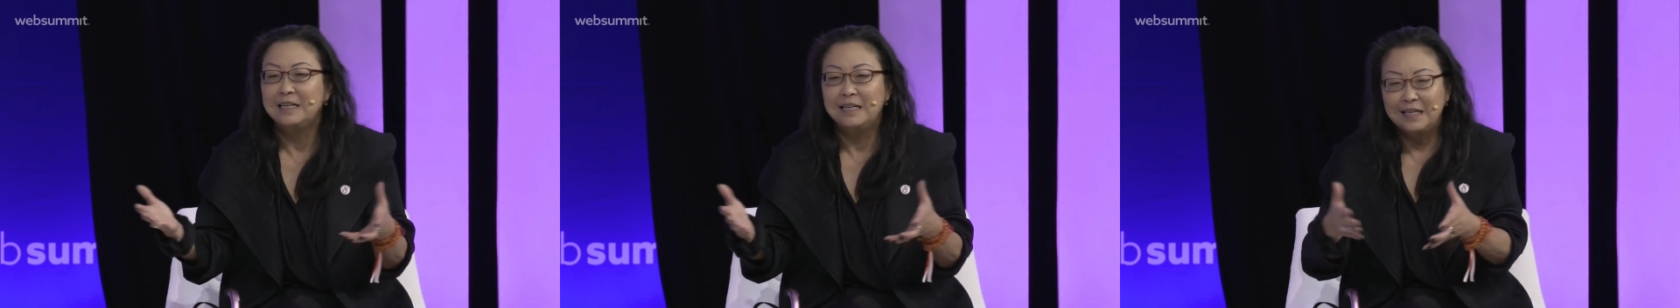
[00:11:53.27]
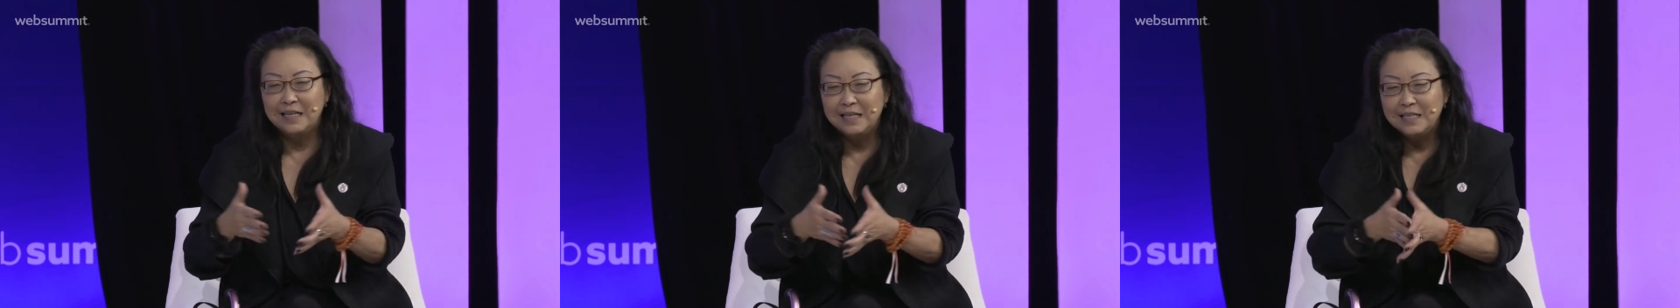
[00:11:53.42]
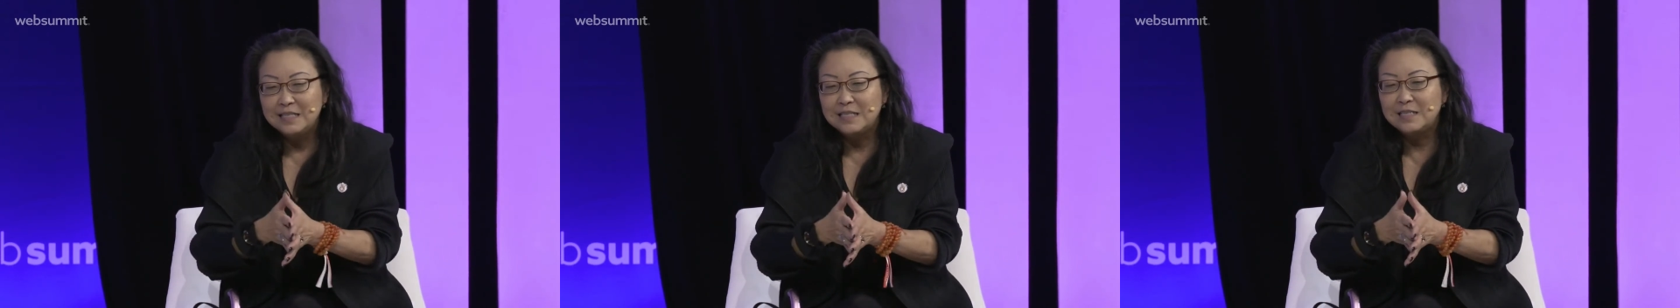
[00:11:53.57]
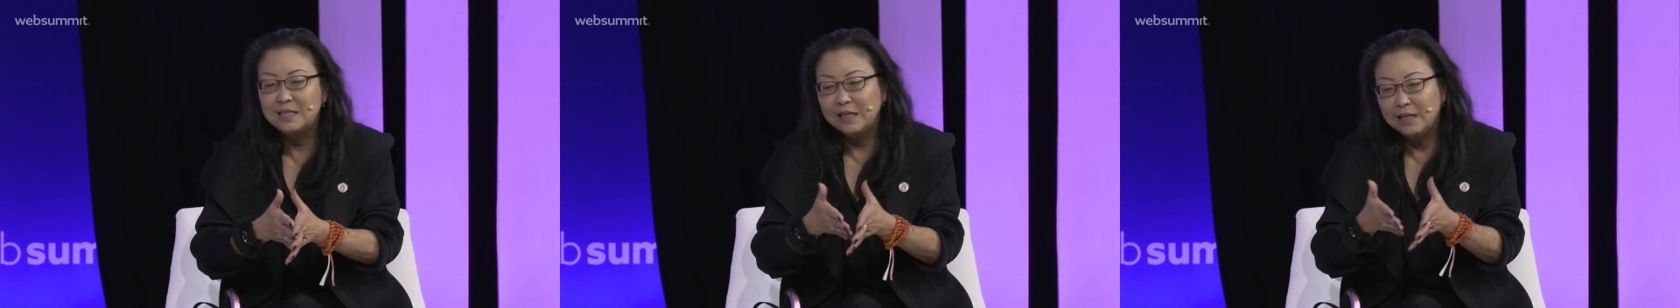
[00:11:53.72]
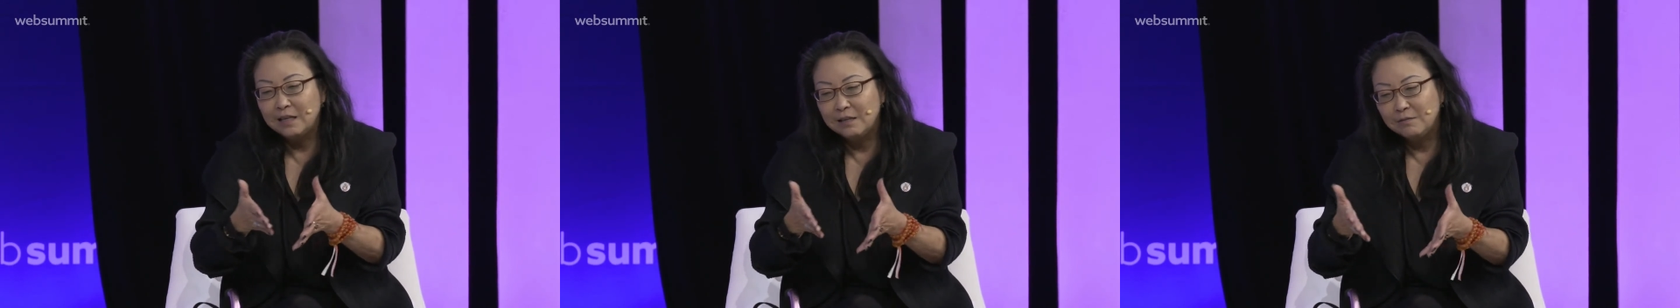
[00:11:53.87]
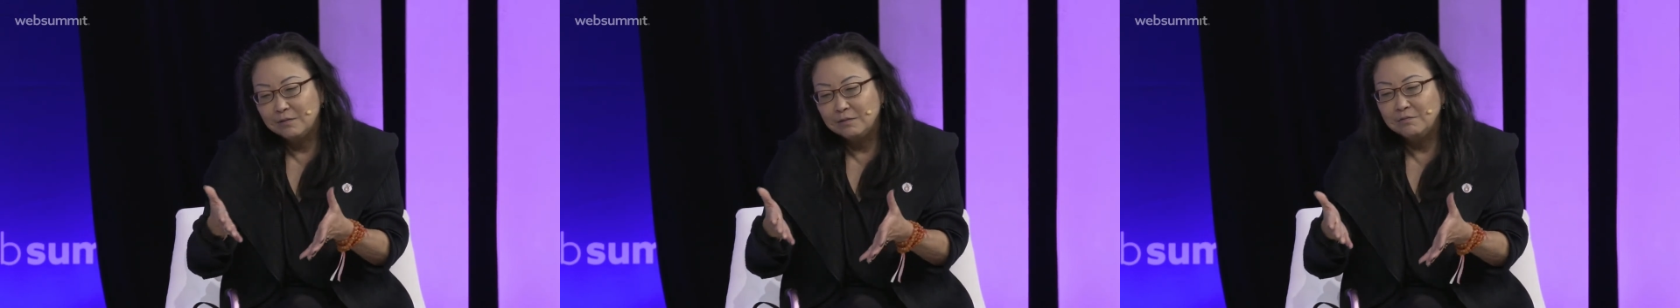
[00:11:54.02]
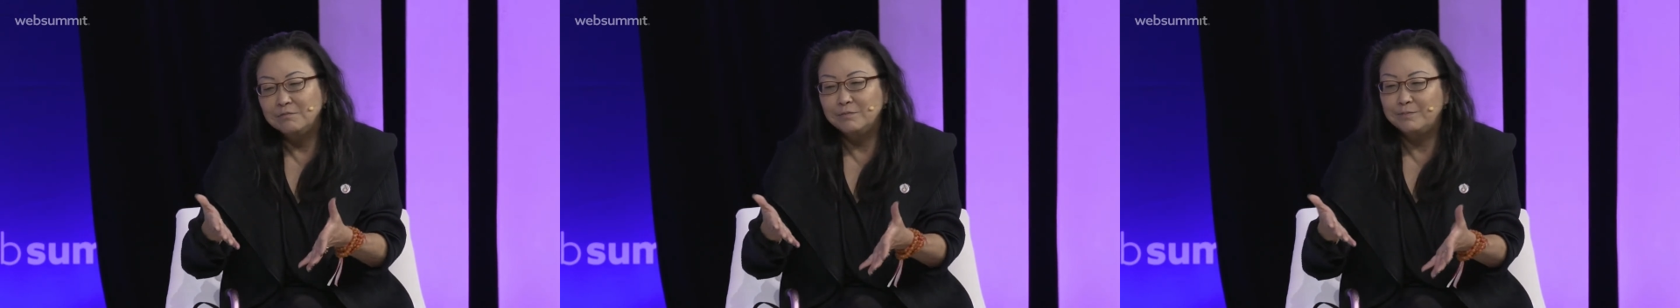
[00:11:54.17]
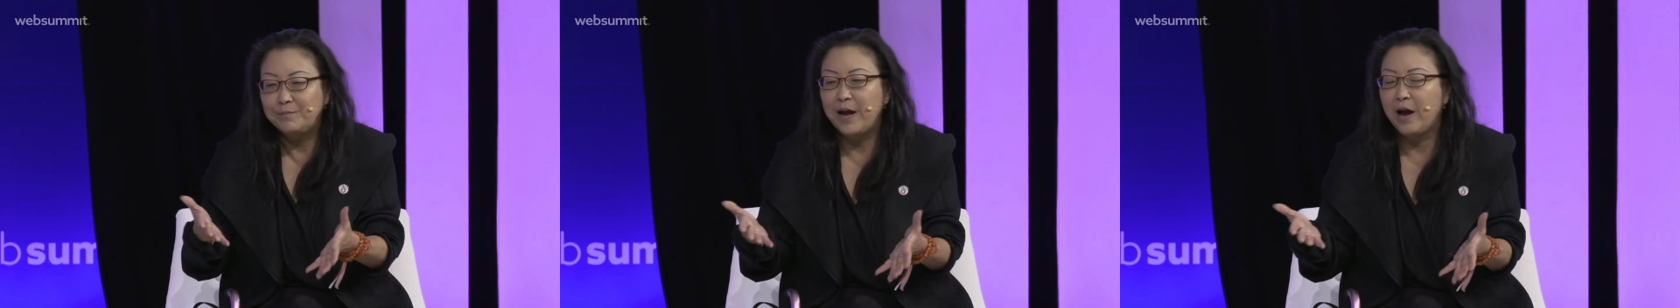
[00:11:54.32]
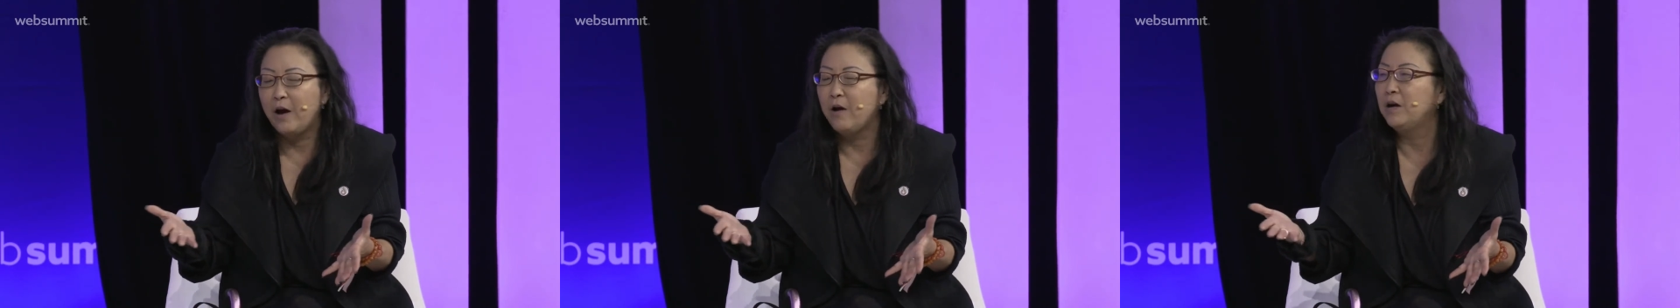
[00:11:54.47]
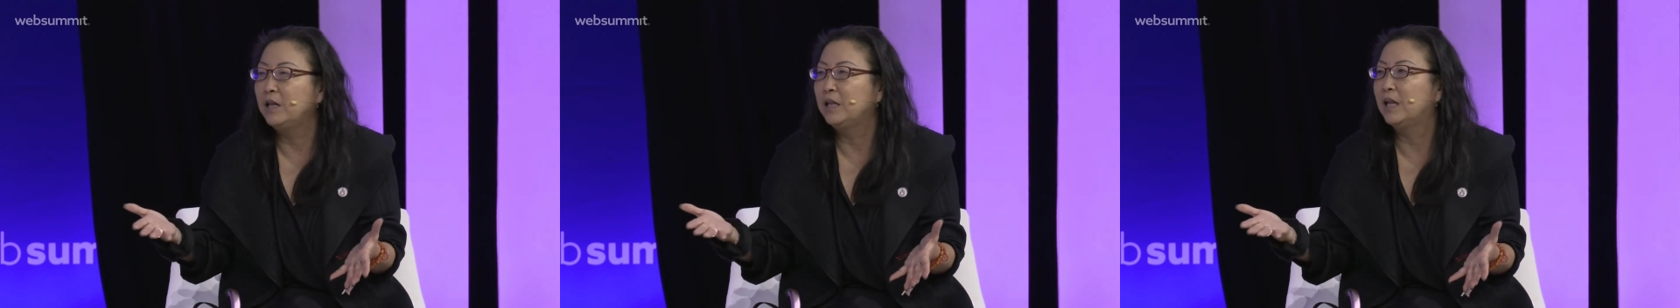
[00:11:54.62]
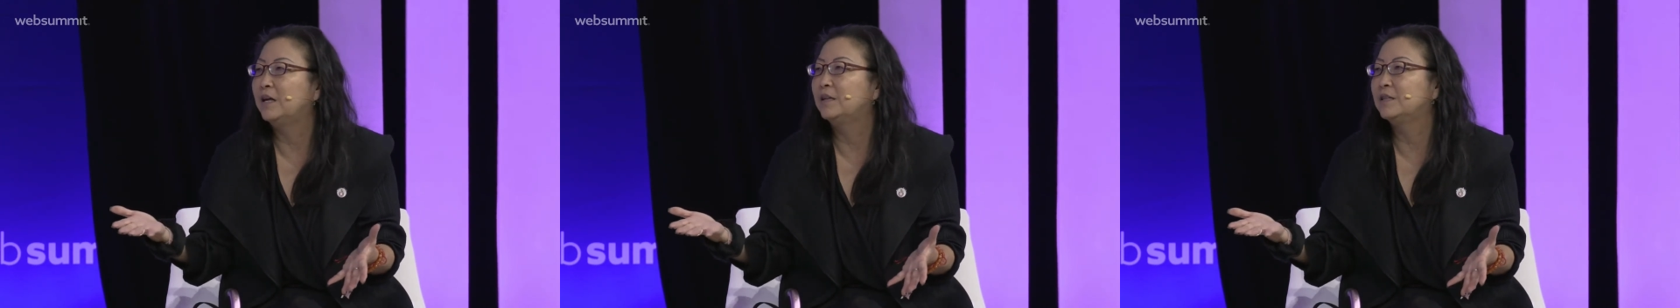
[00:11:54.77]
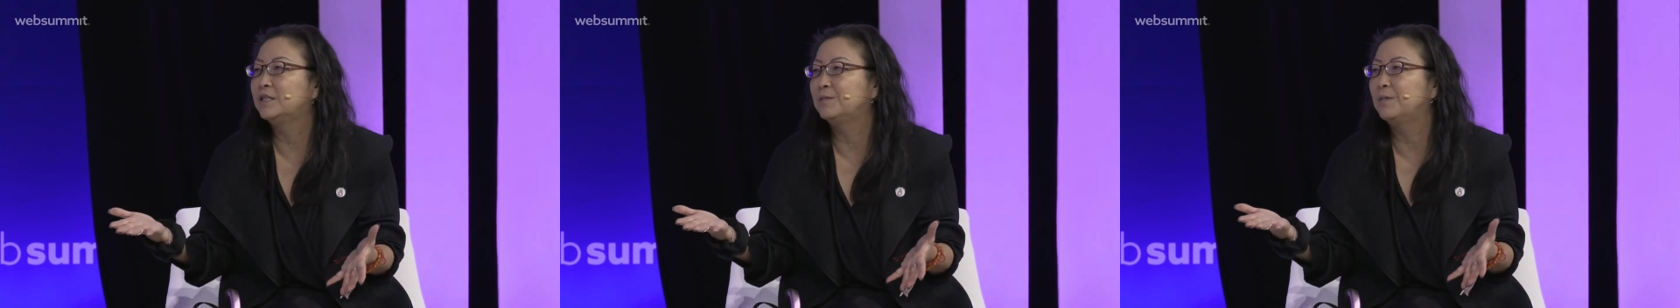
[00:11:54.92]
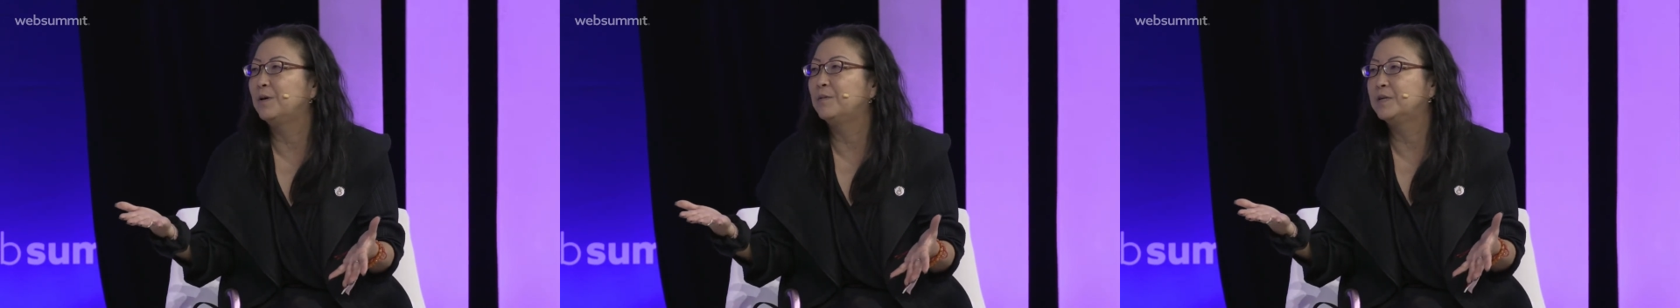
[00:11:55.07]
is parallel
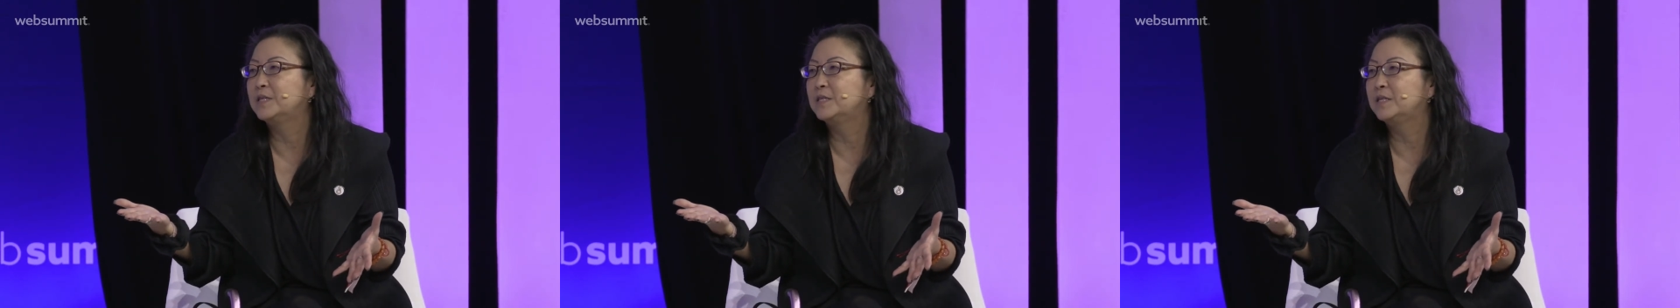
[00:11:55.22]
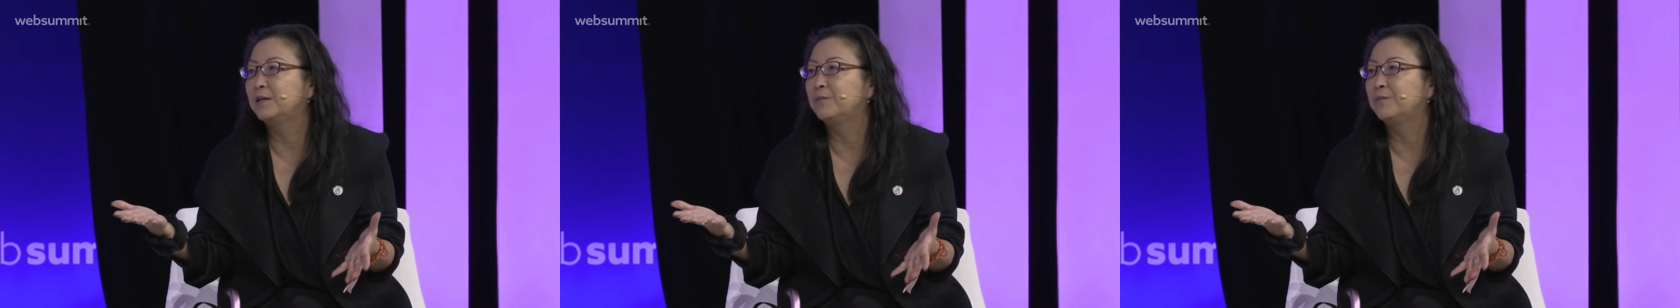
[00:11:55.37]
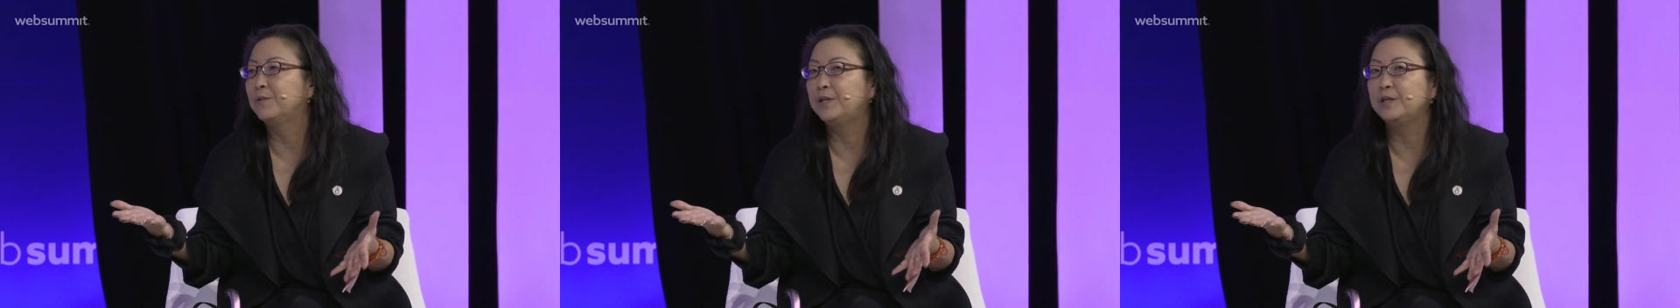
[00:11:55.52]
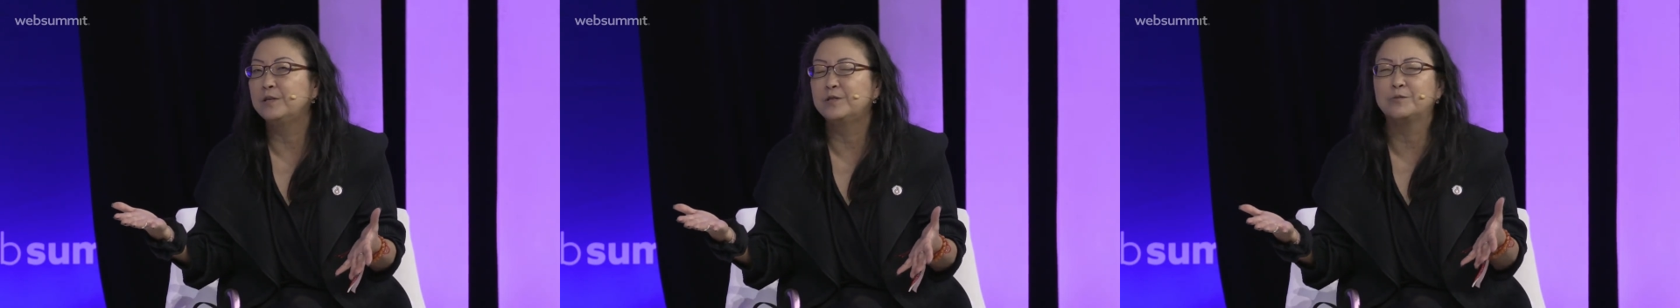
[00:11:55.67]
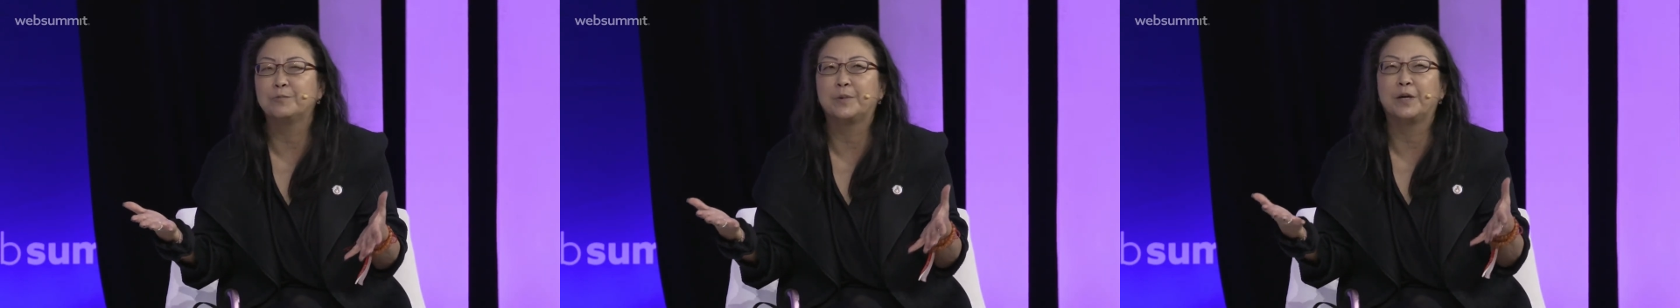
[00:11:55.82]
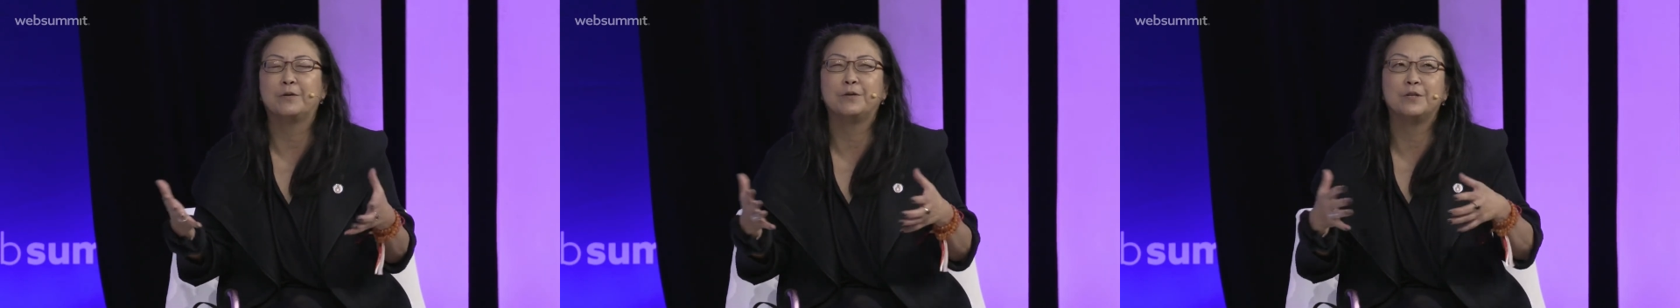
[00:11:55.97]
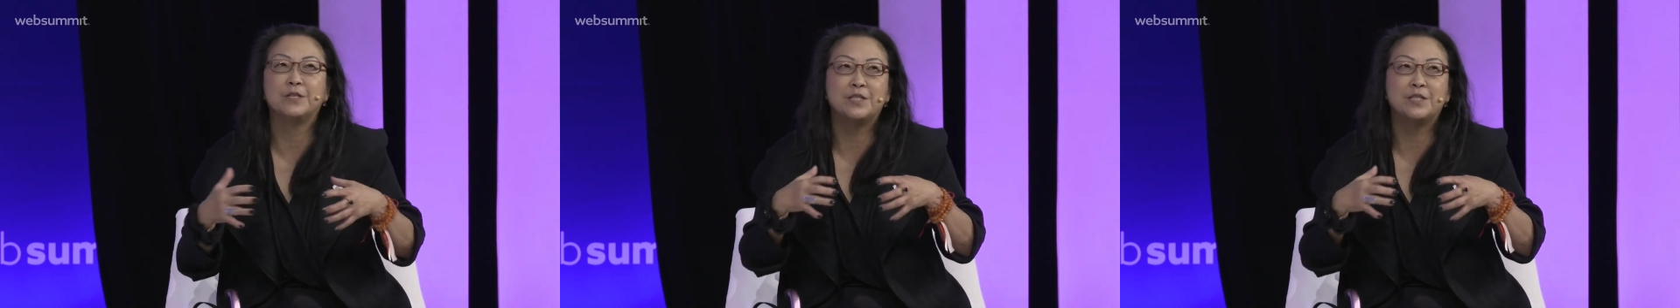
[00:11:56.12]
to what we're seeing with whistleblowers.